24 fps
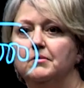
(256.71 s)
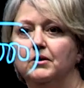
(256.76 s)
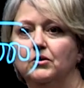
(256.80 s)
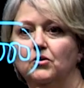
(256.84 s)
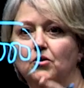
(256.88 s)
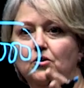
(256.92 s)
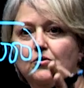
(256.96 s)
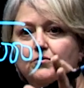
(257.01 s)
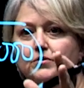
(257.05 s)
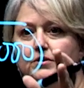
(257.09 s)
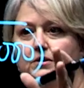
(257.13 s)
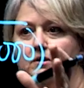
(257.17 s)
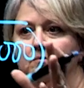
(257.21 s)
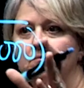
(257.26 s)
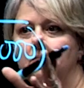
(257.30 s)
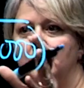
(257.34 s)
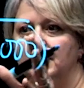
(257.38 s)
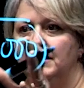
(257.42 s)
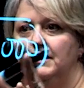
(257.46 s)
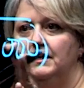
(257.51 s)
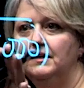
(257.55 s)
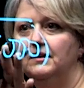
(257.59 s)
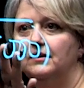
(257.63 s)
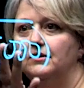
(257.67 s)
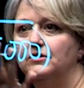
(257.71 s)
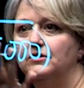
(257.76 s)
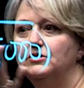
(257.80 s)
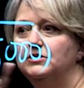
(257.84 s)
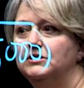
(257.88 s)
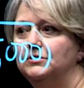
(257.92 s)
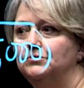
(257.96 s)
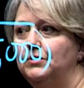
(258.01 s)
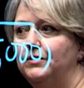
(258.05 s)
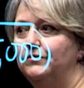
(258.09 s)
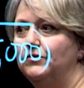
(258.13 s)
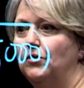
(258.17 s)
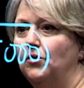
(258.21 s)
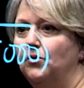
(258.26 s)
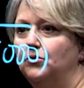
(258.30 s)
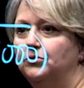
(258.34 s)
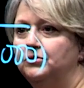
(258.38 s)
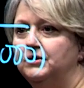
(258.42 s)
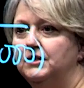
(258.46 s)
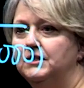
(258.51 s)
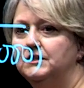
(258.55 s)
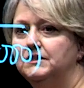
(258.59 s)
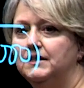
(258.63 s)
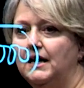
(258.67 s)
but over the many years that we've
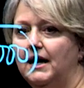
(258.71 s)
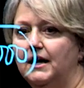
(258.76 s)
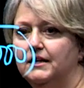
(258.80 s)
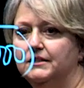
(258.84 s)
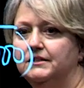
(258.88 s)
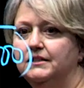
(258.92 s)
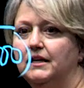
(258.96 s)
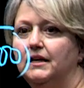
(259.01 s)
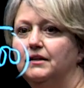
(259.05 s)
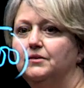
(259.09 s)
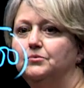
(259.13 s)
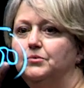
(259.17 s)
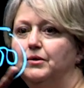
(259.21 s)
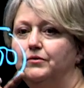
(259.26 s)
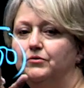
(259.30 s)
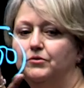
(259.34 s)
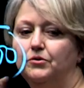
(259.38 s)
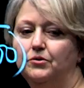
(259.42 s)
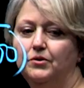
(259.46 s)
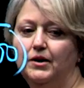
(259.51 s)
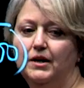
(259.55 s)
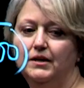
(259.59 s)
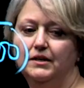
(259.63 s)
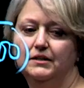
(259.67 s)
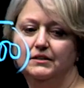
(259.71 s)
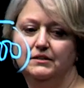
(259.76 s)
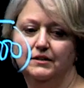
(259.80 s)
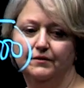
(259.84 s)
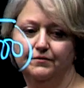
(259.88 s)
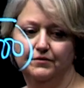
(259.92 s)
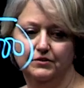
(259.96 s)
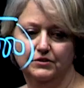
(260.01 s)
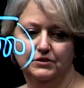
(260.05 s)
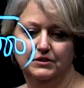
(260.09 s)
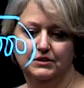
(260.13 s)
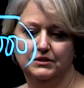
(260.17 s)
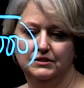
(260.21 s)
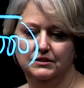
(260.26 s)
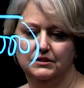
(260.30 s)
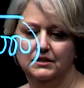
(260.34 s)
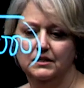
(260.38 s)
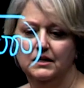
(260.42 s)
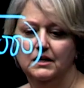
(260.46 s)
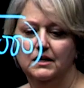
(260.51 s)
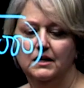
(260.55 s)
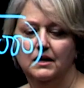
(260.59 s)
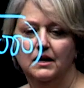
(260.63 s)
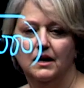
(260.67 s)
owned this asset, we've created differences
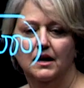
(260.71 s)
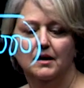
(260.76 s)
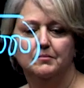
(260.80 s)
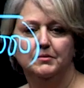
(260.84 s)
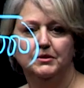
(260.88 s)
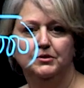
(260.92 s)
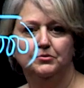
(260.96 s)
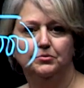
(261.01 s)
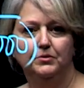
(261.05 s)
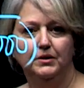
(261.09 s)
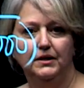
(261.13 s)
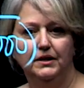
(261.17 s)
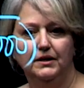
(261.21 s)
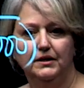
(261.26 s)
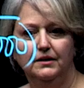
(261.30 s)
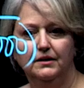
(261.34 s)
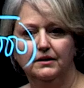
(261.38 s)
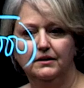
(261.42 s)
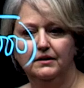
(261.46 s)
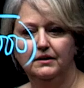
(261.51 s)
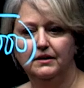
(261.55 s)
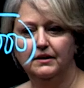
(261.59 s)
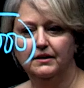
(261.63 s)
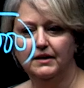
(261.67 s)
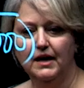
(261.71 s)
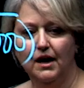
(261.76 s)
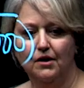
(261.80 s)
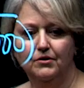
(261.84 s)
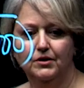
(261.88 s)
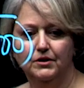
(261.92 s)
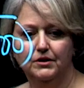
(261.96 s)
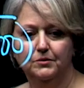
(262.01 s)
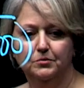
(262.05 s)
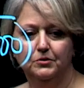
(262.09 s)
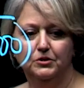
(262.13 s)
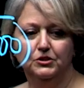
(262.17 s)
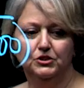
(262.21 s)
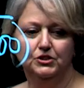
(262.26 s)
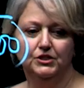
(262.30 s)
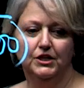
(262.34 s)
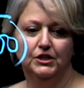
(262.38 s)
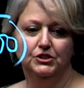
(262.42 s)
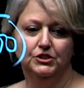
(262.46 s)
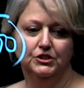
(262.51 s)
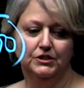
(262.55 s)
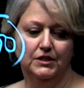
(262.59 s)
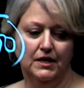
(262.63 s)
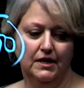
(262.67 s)
between the accounting
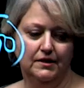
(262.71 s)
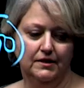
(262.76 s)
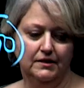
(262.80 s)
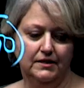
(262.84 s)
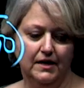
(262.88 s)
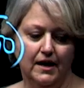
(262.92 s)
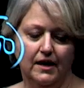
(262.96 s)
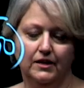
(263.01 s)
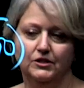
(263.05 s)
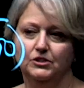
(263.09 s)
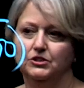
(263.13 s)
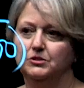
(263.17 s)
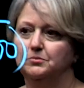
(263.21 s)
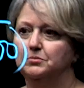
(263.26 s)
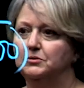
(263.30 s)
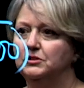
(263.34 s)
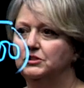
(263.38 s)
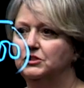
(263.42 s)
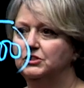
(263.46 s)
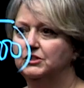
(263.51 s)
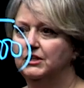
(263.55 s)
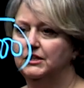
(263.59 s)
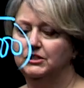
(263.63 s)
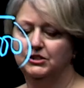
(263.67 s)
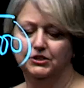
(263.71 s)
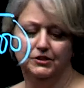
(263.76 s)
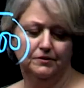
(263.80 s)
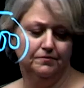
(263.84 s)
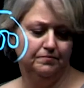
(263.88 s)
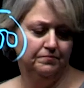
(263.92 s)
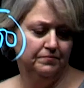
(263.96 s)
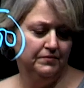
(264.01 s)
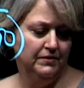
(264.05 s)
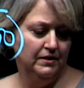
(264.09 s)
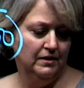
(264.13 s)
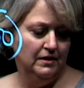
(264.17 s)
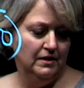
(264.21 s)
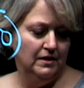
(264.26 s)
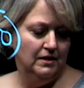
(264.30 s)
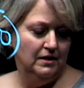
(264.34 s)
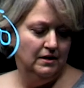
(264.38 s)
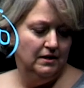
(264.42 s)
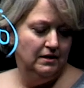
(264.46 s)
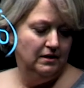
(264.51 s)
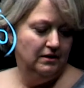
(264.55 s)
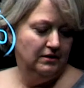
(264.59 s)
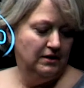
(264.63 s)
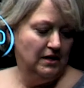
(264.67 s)
depreciation and the tax depreciation.
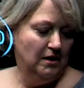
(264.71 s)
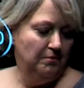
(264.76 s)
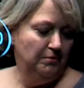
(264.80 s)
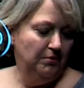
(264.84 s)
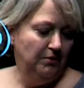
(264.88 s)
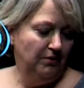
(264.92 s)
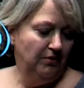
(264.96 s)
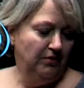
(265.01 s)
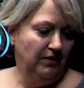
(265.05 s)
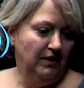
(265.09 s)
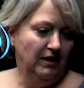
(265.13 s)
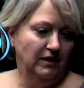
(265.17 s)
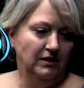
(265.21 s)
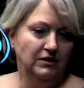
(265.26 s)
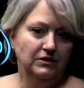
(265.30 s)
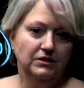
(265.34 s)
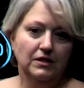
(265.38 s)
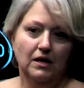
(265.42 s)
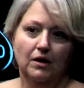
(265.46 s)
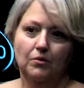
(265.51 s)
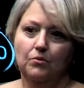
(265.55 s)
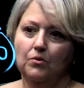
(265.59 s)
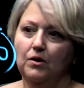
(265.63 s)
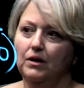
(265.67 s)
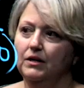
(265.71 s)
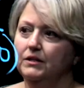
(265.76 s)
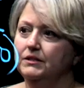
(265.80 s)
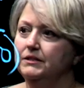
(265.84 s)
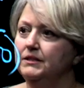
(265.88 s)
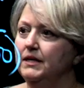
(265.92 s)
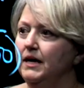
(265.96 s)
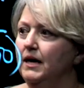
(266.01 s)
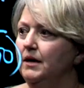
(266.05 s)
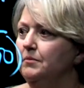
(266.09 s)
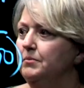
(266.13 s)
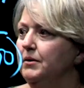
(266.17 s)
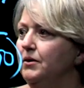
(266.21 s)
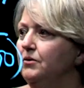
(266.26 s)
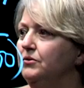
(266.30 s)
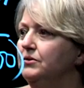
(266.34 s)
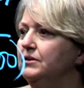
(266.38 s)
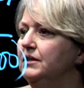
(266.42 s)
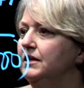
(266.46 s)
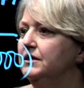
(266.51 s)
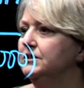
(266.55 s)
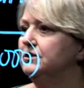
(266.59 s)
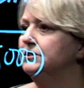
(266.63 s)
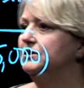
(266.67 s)
A couple of things I want to say
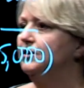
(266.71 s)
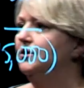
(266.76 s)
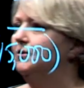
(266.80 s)
about this